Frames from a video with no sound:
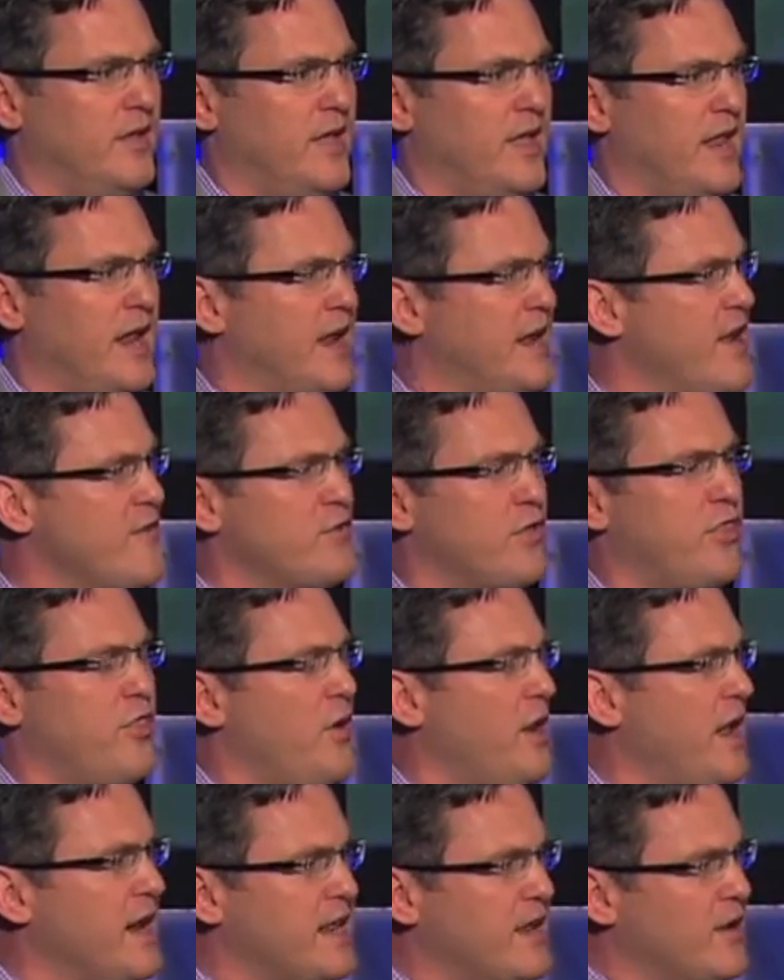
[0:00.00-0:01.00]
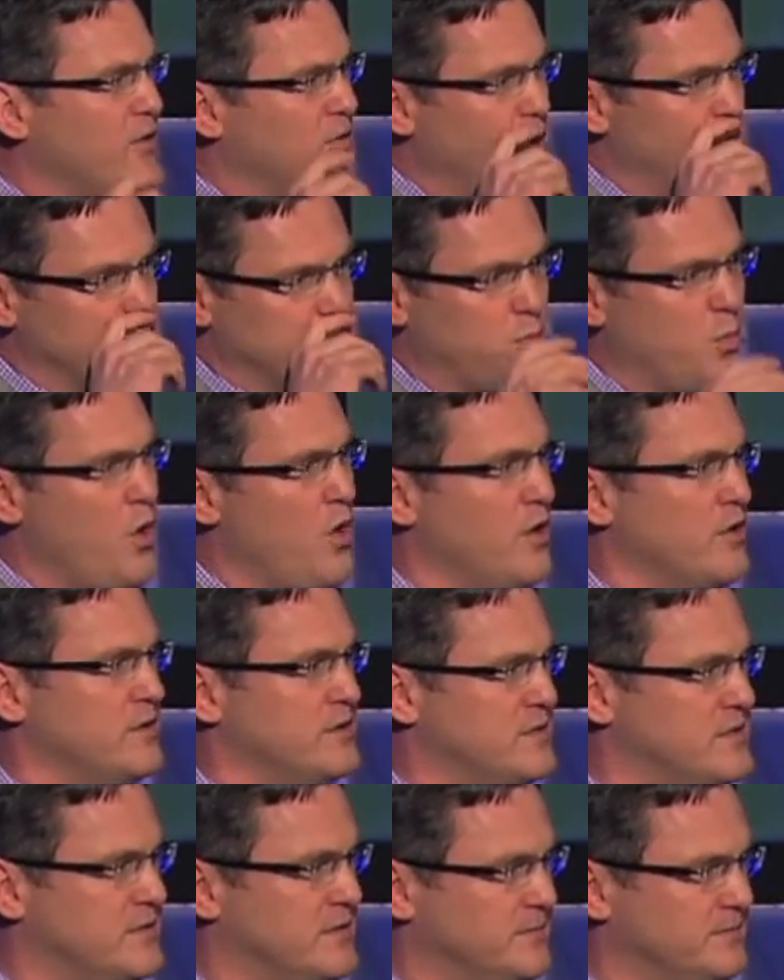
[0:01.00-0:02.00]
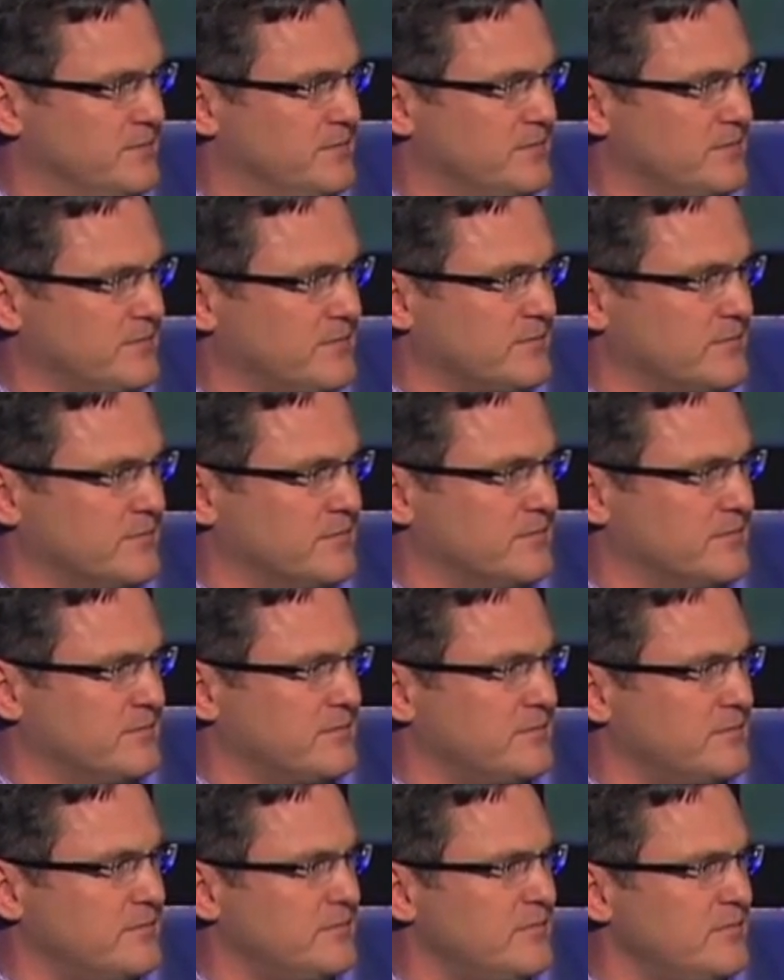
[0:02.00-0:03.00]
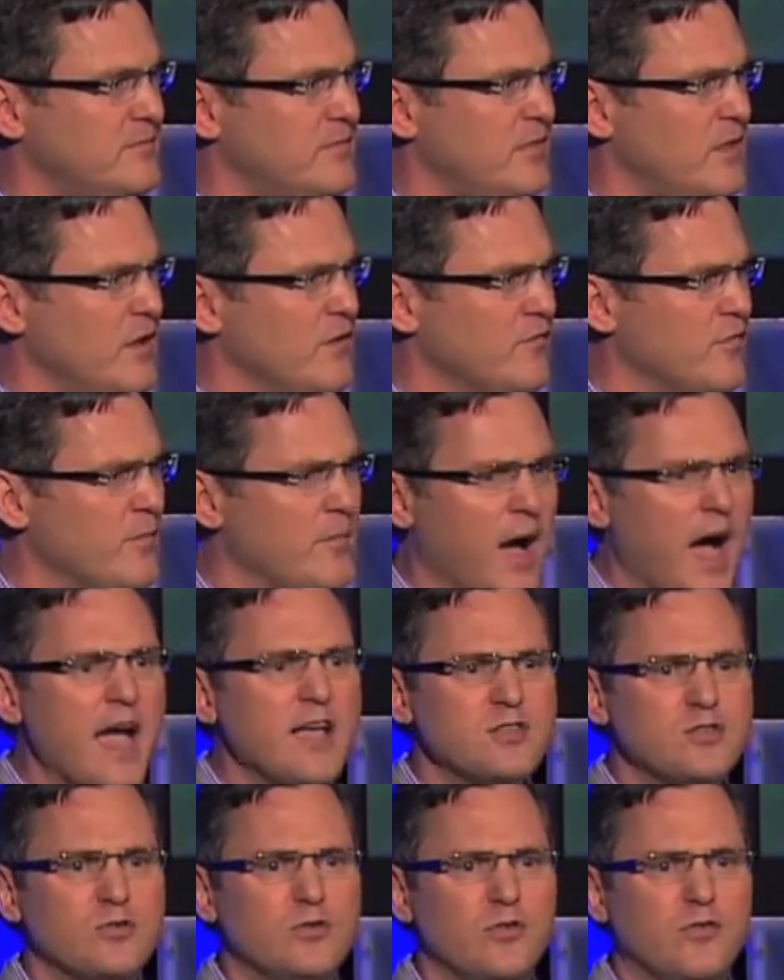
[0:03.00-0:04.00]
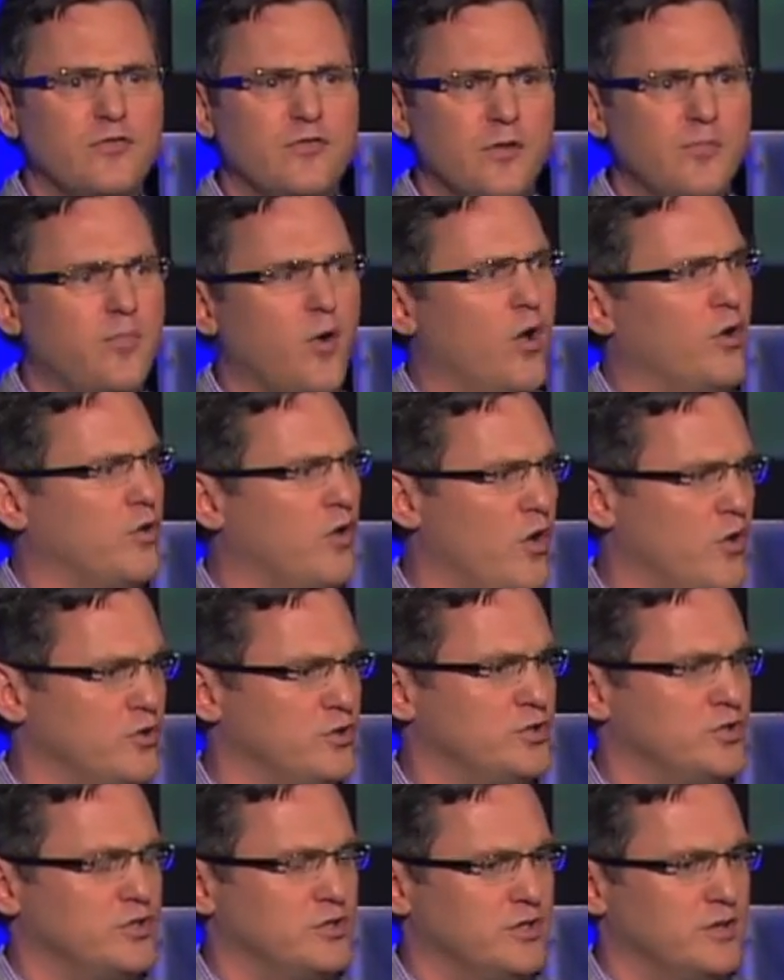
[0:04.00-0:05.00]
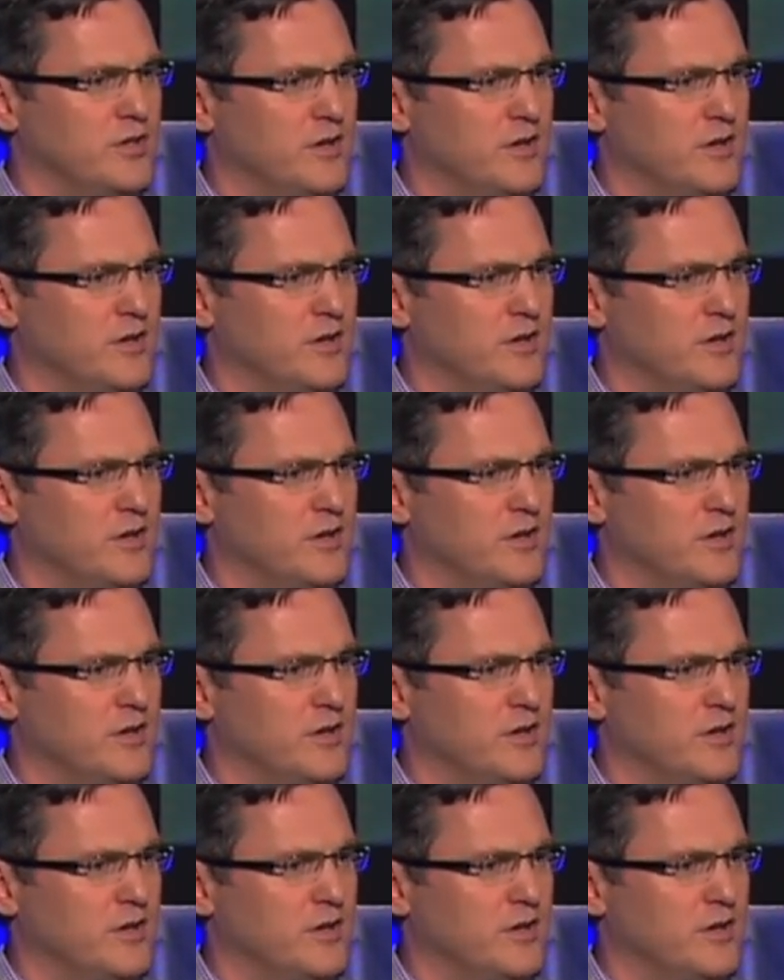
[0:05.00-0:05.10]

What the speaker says: And I never thought I'd hear those words from a high school football coach.